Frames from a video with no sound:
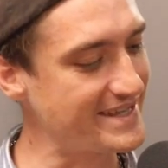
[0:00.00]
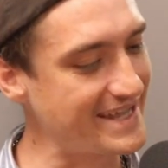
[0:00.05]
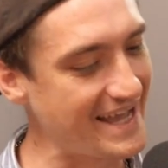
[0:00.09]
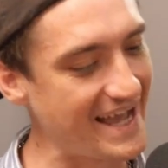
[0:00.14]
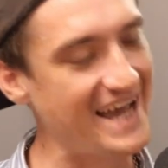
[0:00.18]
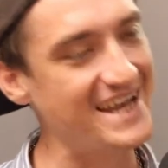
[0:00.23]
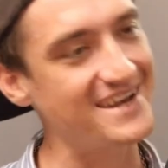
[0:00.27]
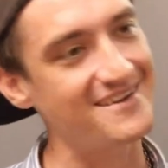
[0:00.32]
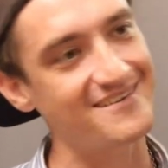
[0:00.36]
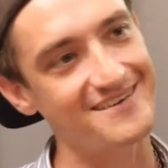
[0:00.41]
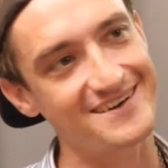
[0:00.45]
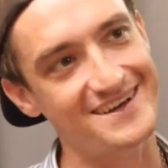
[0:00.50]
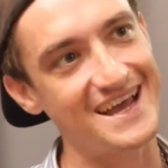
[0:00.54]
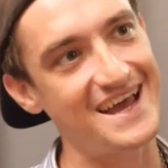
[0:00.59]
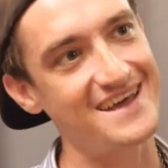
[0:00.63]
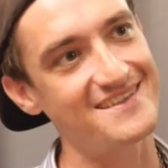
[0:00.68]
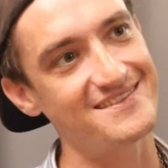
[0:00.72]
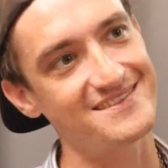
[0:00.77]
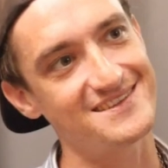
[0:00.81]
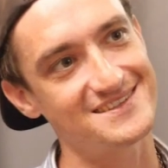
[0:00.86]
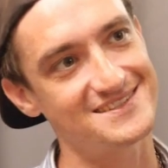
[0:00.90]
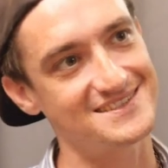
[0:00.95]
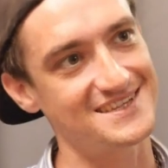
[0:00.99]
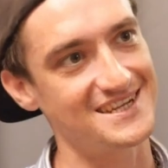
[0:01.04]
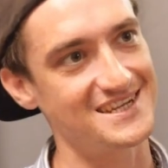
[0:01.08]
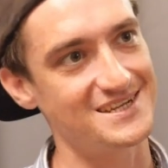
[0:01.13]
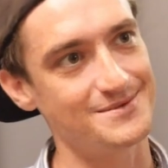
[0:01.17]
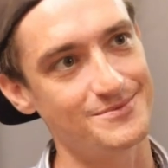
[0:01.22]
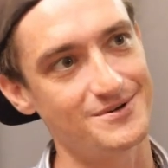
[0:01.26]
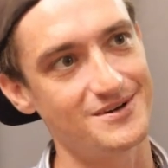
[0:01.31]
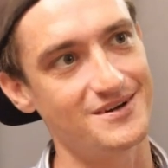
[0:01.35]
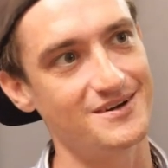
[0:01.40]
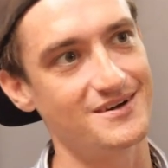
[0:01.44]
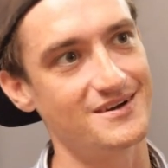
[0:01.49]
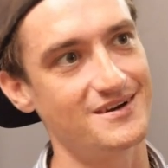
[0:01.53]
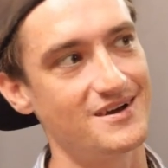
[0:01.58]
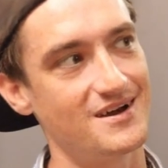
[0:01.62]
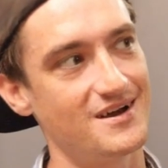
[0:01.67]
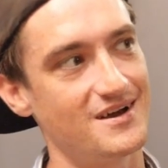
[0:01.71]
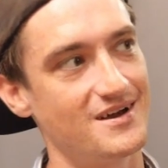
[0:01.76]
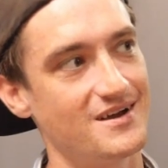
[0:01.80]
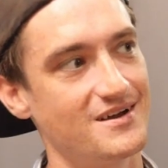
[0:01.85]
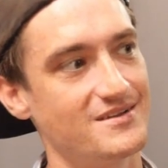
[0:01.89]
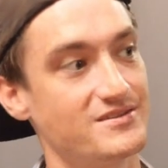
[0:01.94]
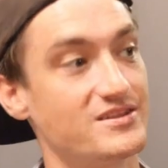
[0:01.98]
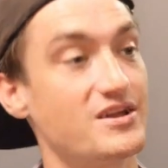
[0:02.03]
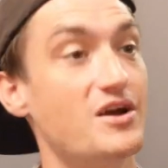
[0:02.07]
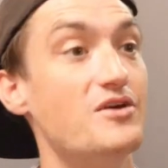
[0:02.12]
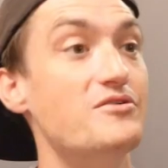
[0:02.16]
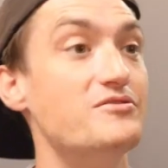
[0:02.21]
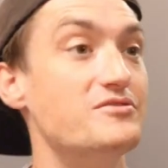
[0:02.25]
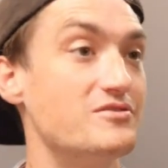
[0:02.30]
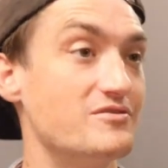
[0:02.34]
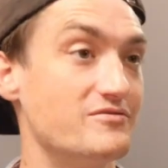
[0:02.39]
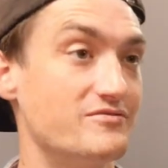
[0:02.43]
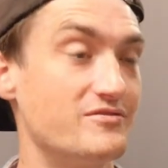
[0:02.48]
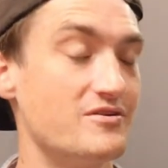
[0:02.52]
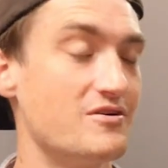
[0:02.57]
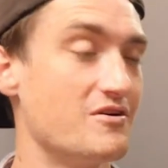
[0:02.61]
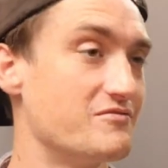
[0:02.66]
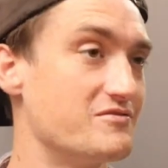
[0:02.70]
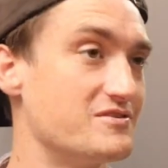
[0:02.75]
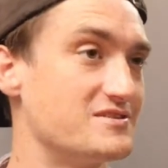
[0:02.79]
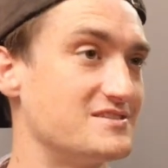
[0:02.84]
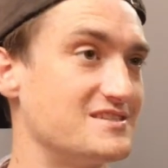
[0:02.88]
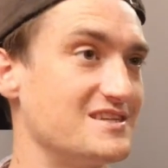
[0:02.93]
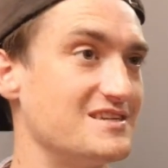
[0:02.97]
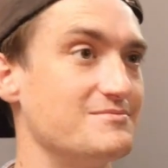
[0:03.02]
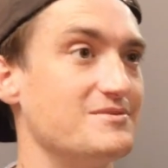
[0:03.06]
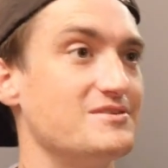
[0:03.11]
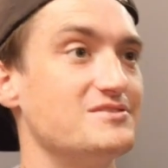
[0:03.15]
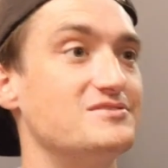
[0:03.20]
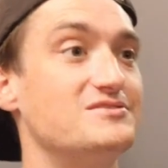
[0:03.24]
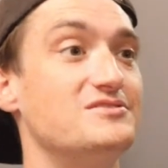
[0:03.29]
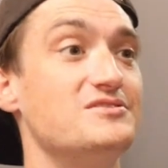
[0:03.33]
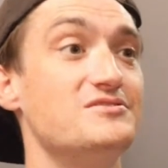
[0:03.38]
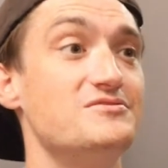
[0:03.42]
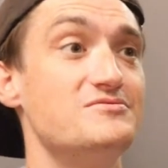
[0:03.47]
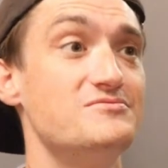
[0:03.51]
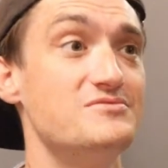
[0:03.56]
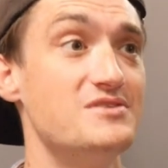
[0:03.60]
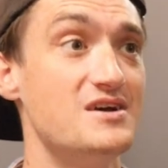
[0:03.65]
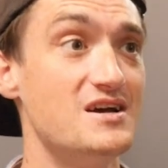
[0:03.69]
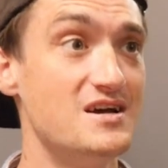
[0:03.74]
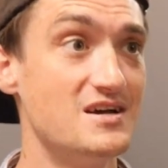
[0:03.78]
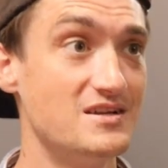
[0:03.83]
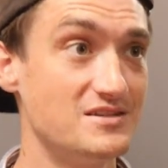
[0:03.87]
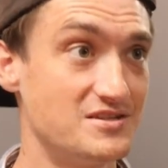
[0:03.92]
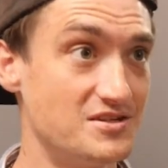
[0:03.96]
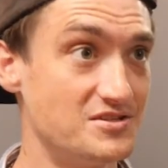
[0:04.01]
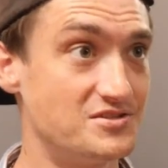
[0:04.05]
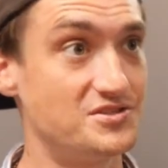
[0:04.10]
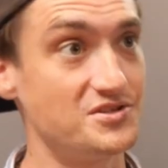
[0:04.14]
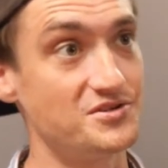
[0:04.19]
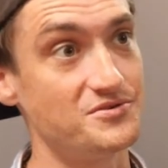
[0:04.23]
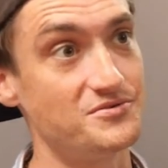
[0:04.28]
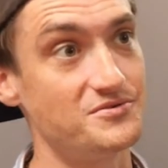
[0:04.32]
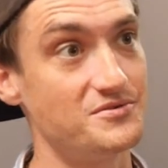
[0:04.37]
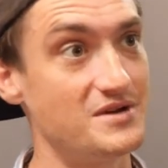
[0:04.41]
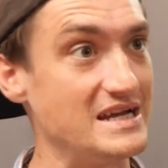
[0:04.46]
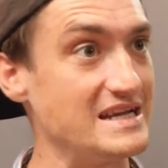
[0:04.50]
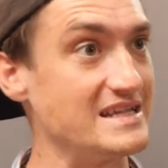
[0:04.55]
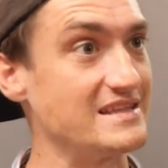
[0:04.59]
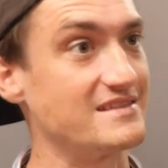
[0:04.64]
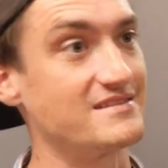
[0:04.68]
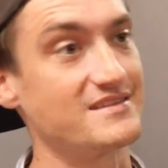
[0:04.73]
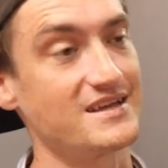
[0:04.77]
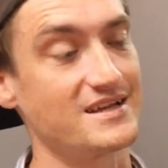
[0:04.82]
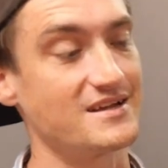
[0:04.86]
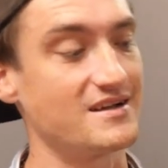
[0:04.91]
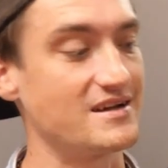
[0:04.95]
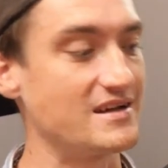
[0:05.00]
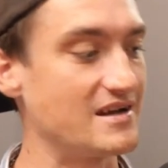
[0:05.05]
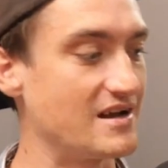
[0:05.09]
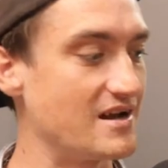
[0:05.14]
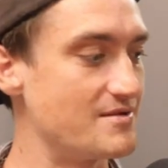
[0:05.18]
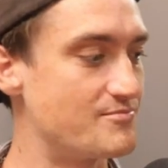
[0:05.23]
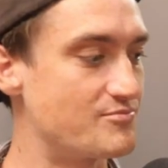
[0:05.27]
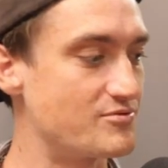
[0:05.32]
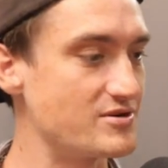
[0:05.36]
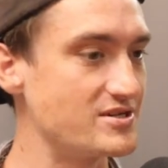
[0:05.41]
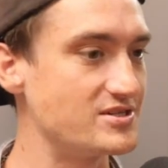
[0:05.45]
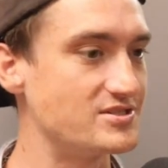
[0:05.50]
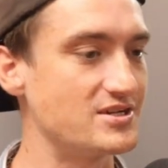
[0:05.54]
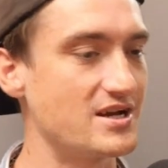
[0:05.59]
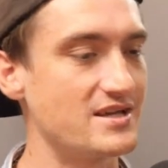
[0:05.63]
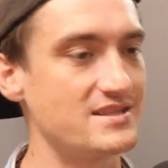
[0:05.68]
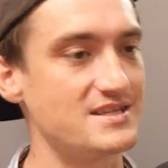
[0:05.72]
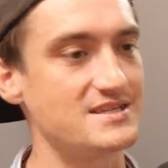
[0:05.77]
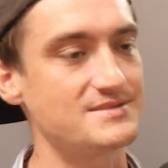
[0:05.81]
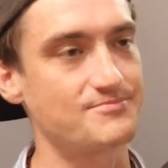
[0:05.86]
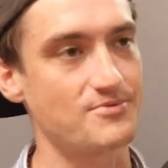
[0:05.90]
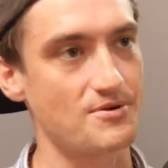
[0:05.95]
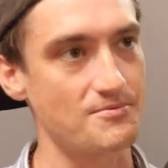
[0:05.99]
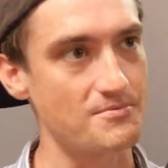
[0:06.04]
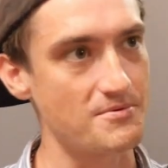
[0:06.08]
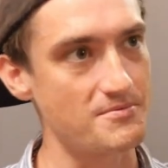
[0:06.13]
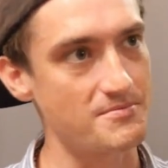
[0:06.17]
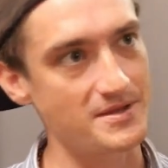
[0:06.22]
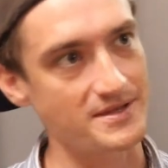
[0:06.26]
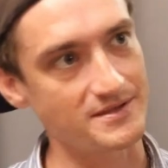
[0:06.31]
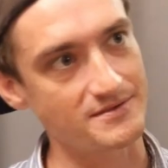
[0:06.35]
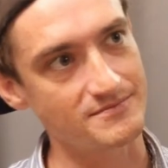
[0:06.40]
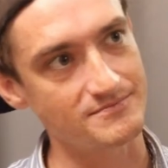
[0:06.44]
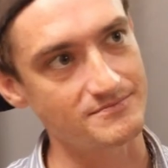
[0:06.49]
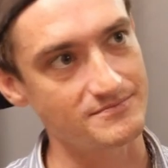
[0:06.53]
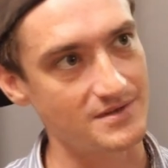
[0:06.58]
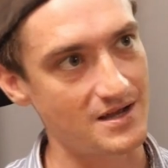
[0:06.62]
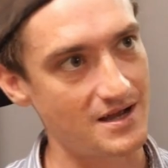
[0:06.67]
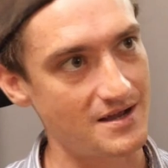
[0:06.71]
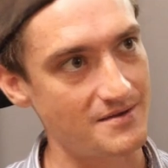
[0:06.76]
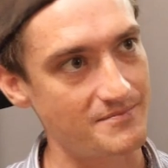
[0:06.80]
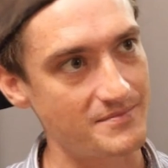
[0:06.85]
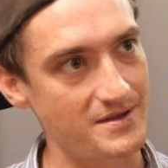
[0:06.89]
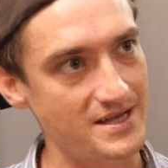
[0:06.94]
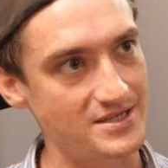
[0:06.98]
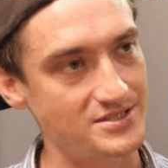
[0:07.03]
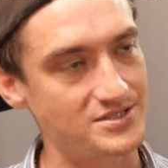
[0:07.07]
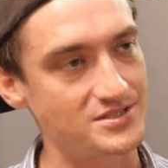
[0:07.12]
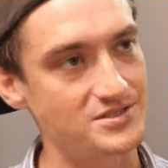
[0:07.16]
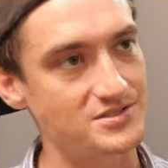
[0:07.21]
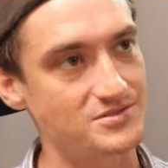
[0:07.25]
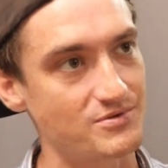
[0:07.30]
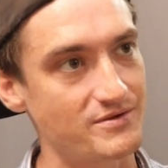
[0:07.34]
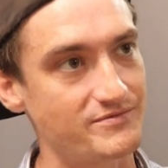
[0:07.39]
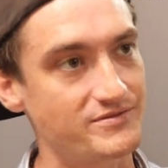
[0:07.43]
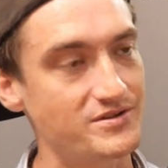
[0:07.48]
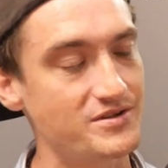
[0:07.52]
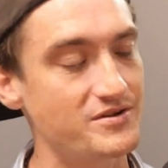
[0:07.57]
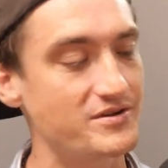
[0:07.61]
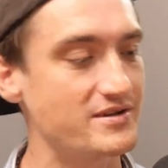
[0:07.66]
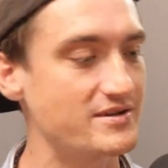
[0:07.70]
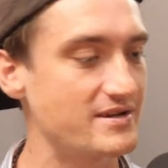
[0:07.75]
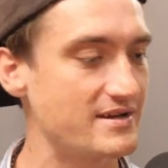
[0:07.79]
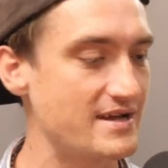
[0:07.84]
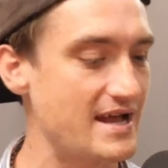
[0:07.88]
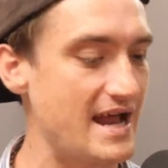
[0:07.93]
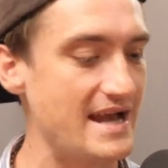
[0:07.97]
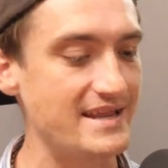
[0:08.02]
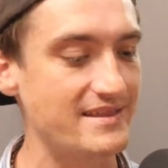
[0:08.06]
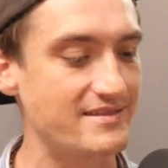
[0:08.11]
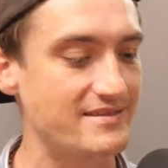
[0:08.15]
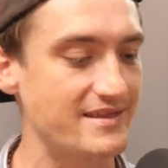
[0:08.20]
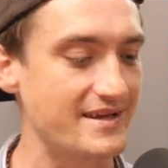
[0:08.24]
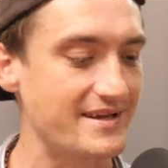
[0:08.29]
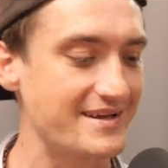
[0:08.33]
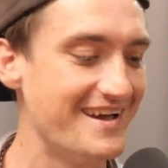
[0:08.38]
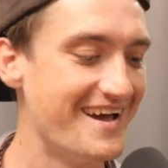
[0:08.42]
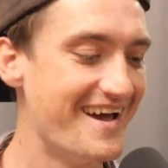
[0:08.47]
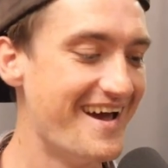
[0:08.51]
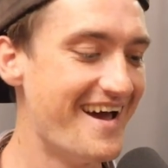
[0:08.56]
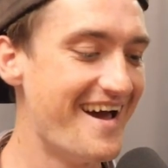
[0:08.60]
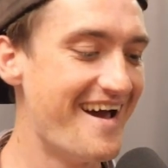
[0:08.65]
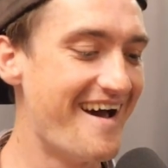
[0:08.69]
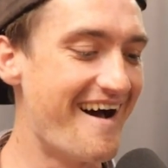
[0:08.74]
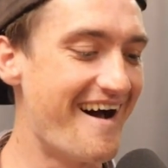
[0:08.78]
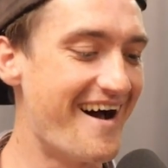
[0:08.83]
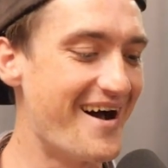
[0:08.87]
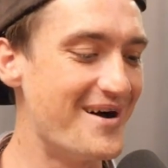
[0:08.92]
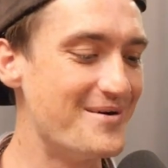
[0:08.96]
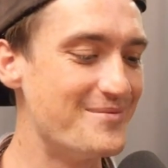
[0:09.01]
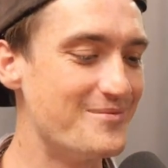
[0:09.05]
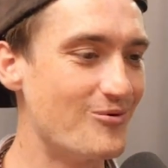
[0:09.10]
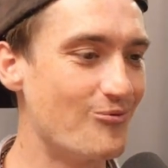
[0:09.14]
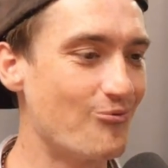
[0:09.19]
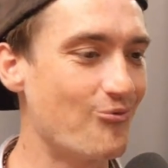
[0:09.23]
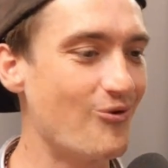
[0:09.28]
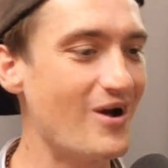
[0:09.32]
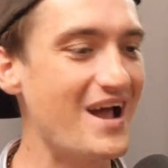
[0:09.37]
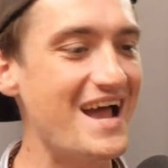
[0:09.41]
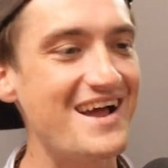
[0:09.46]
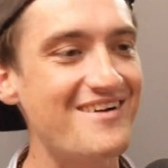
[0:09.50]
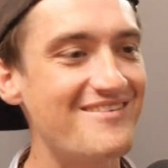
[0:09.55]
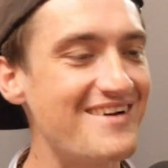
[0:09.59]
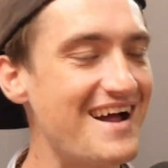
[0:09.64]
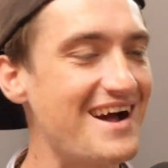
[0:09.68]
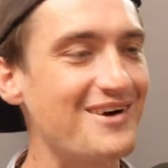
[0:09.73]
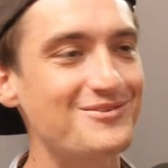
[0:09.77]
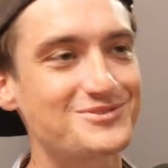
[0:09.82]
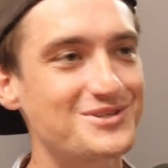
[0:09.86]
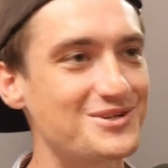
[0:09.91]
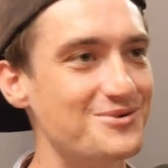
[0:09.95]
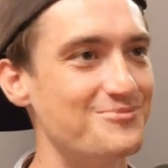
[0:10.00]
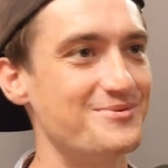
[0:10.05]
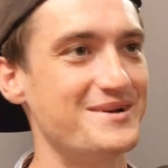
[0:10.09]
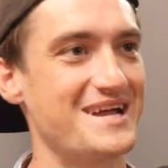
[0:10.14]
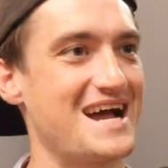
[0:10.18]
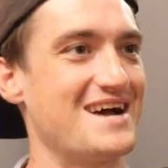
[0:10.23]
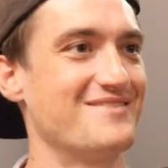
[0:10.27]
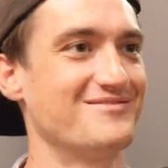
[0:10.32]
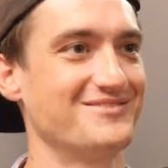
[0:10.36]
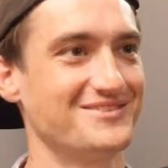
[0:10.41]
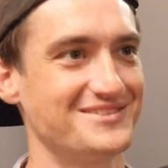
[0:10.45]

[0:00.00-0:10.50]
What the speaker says: cannot get the cinema, the owner of the cinema to do anything, and I appreciate there's probably issues with doing anything. Where else can we have a